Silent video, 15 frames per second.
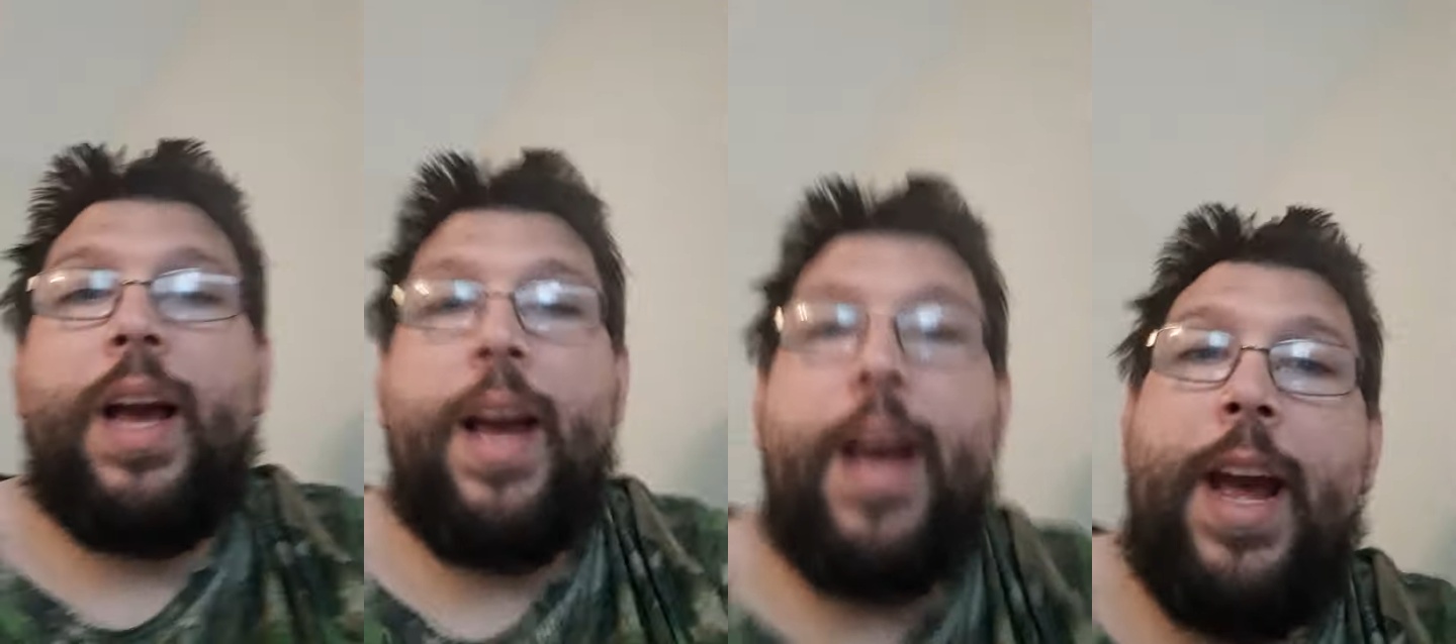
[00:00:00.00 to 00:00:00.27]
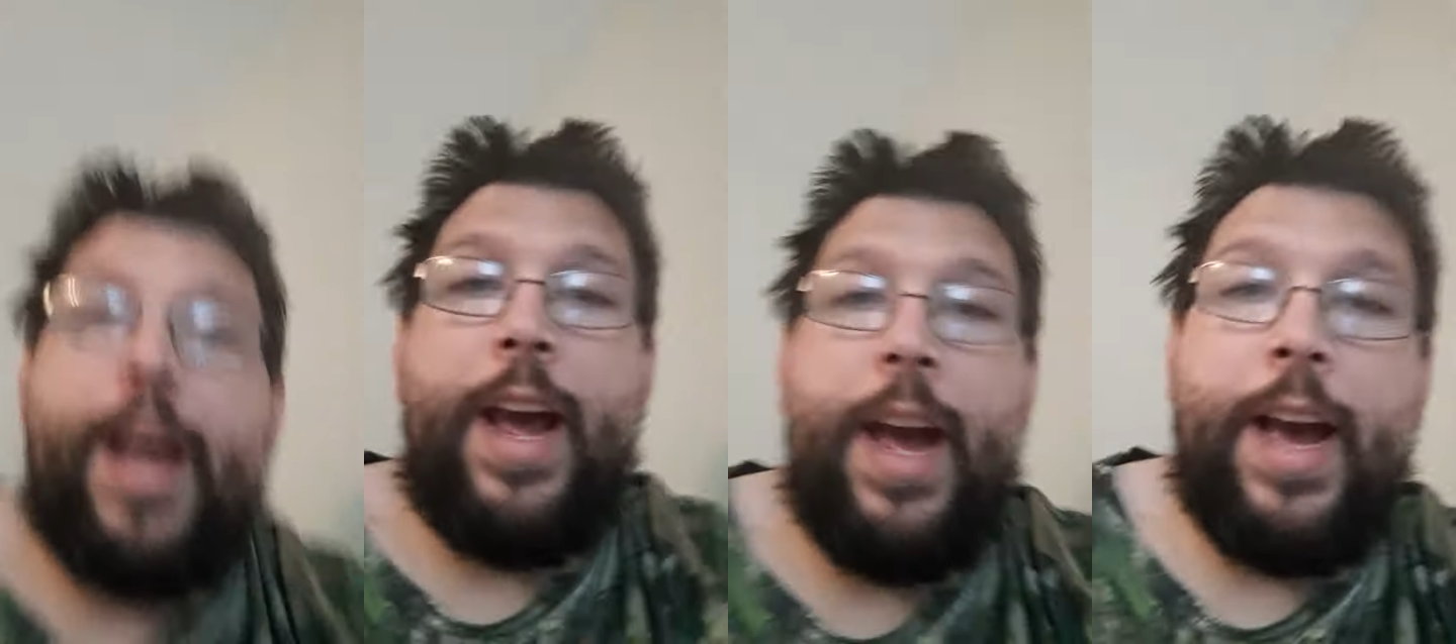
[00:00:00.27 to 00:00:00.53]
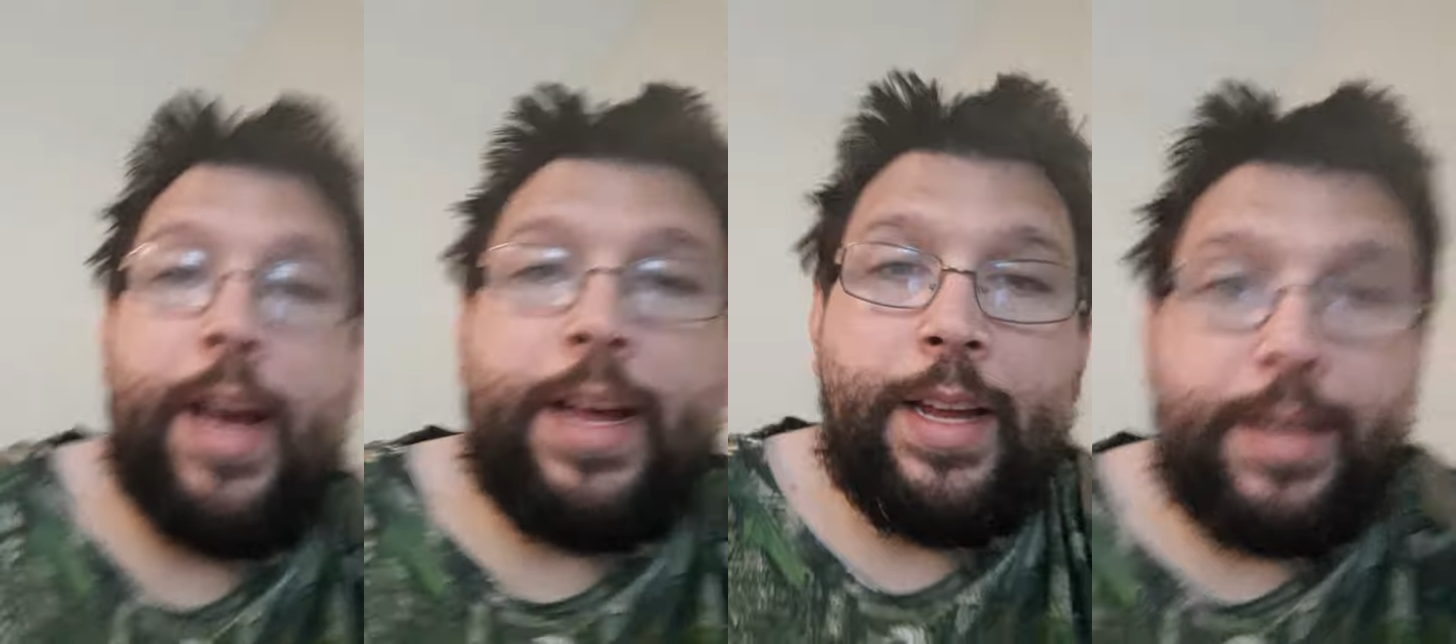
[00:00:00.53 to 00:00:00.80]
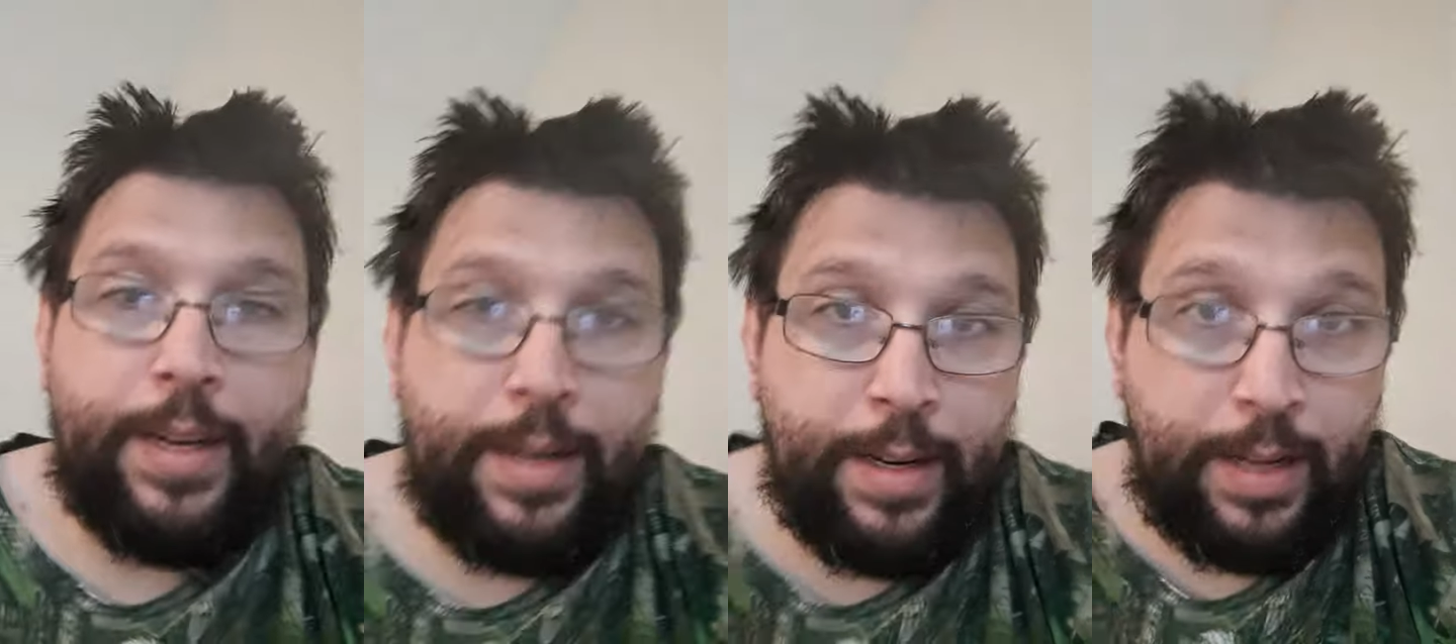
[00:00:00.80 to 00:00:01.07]

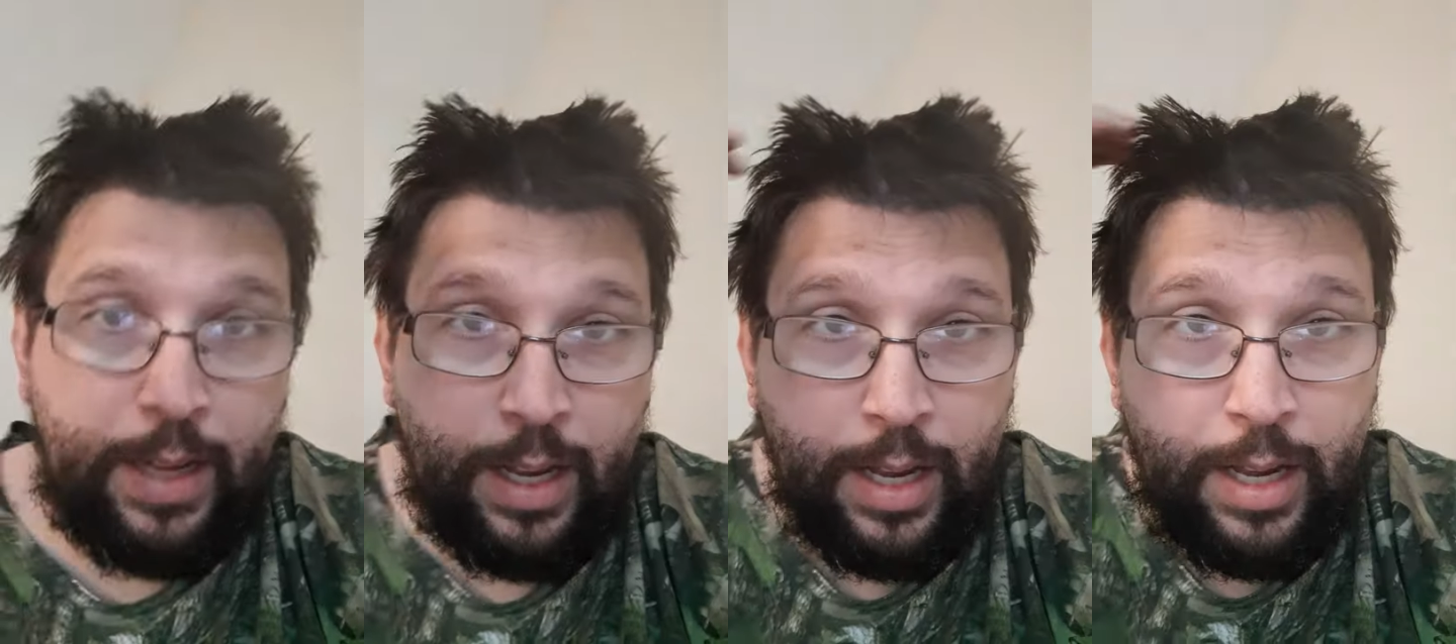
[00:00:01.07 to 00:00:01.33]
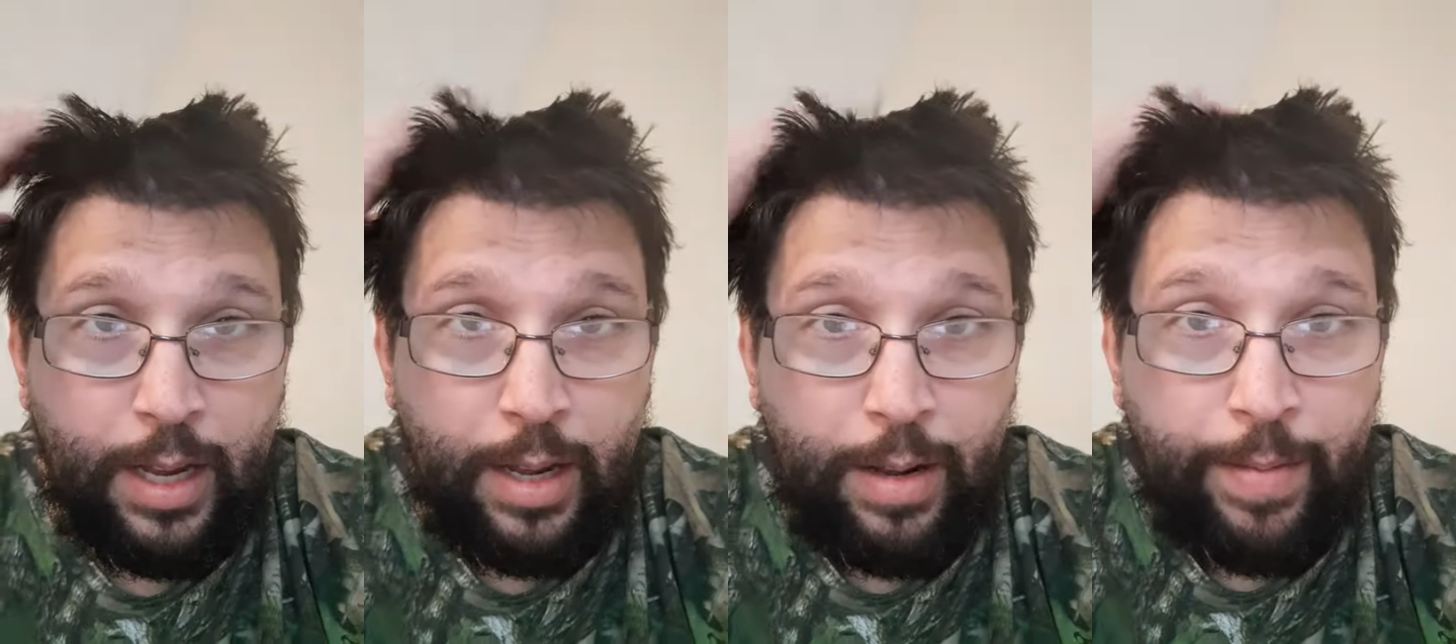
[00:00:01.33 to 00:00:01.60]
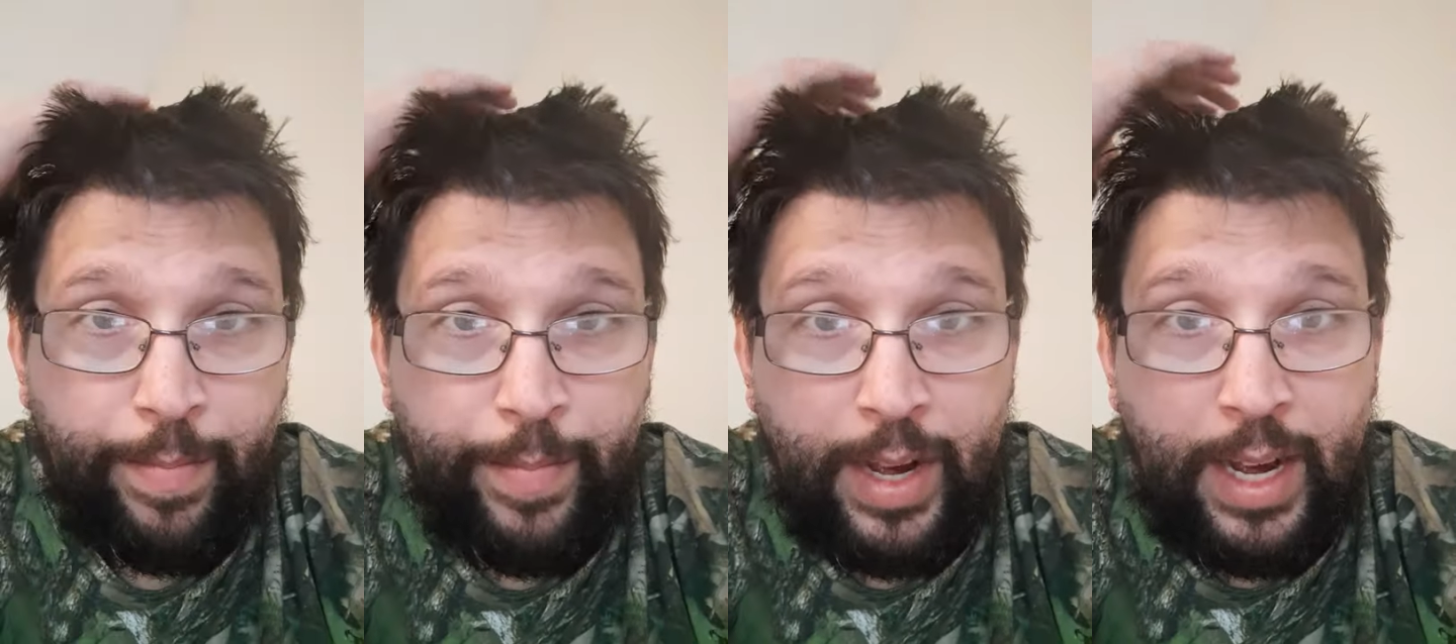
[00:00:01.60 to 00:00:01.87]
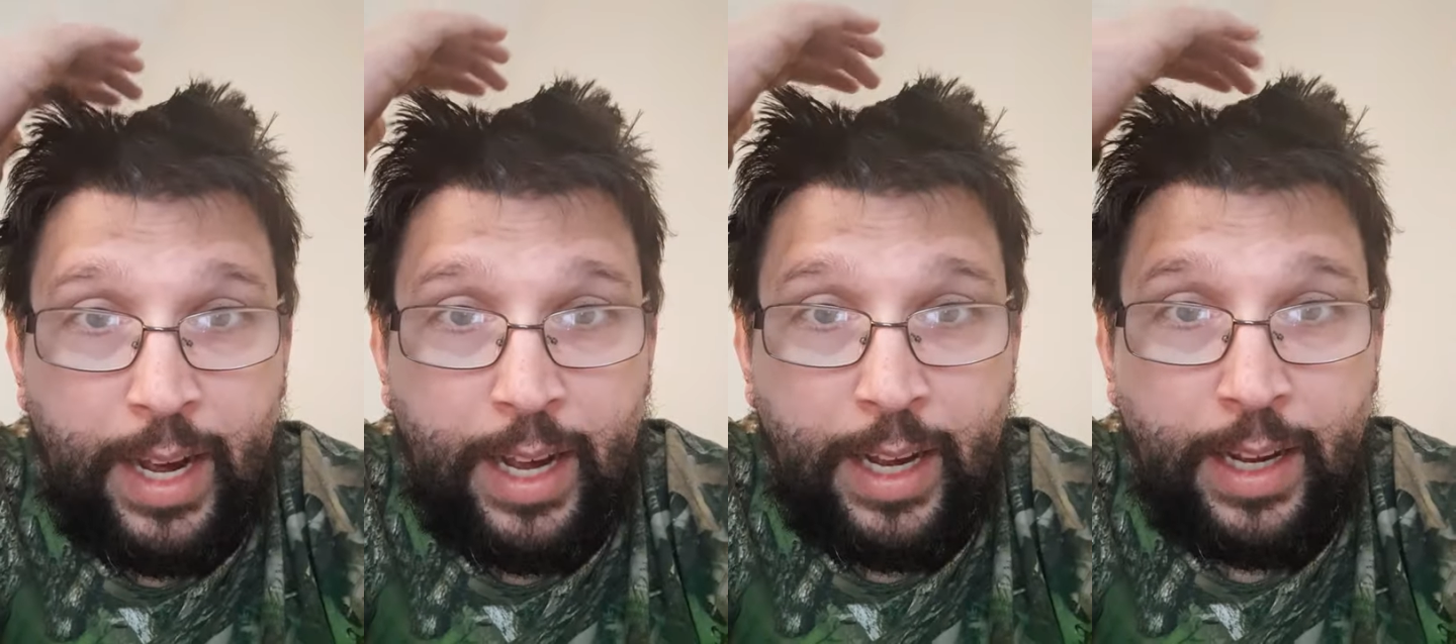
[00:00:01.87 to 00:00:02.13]
And
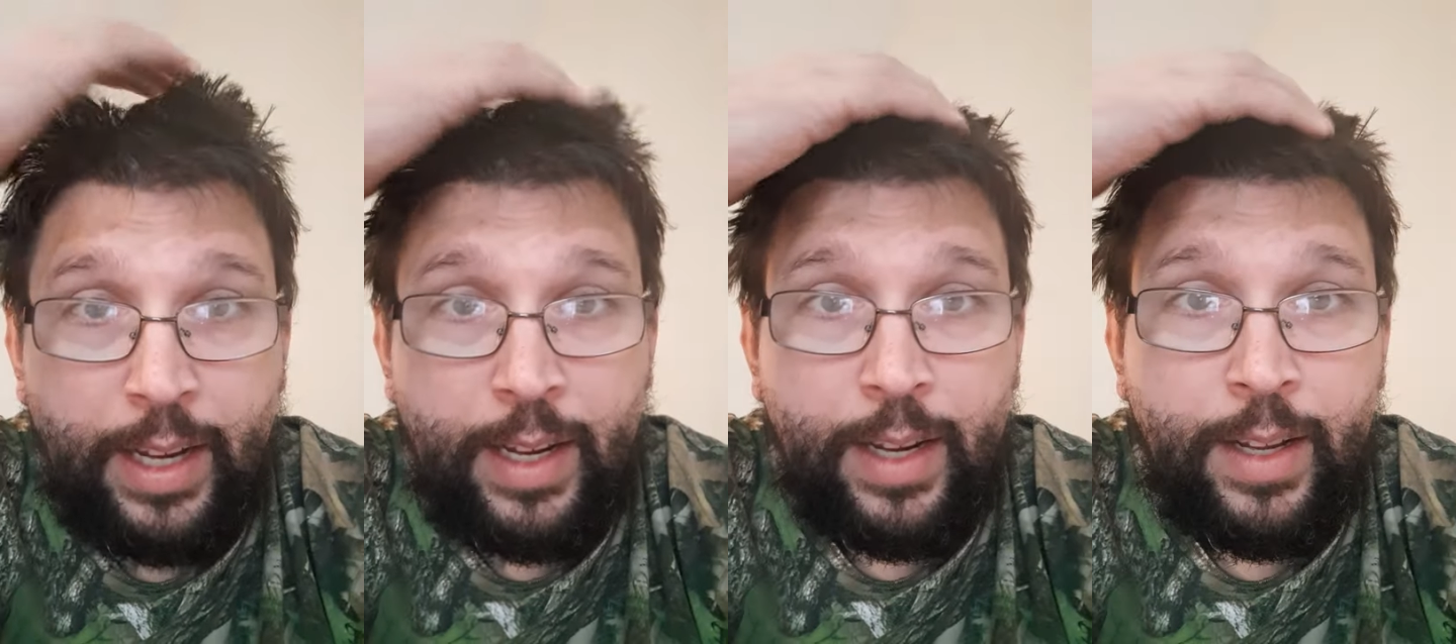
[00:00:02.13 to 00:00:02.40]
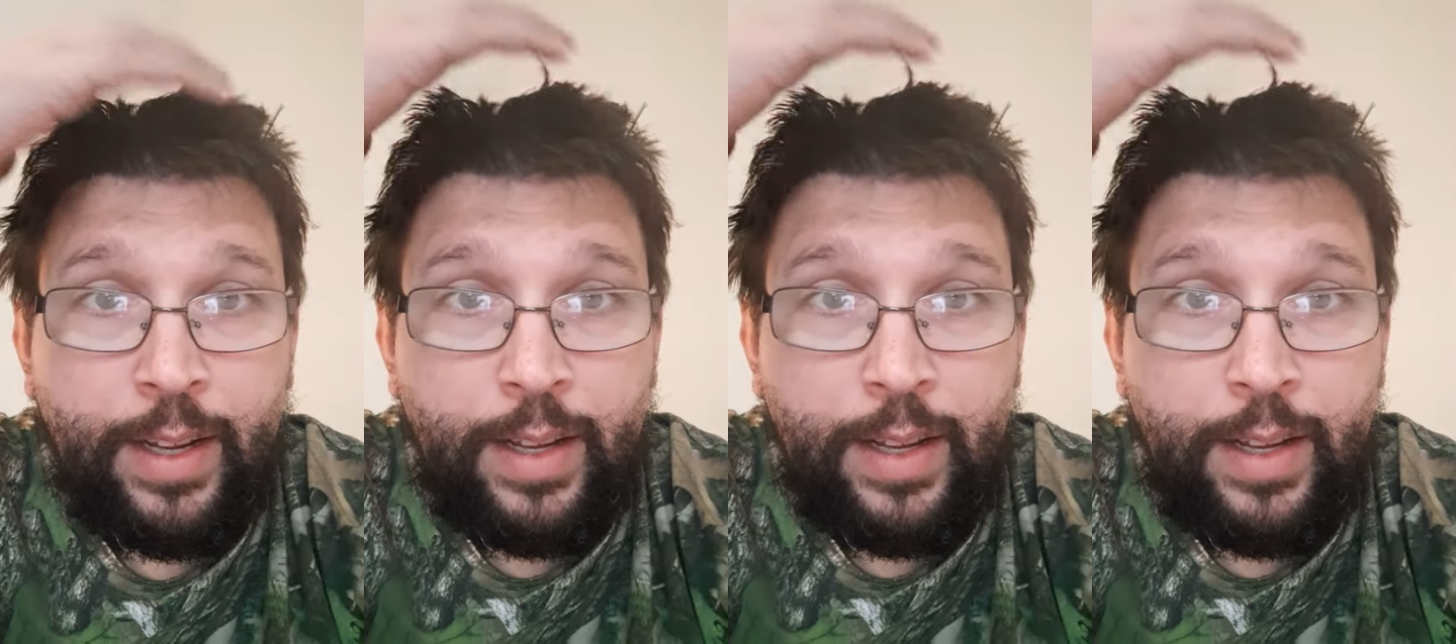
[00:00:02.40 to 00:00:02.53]
may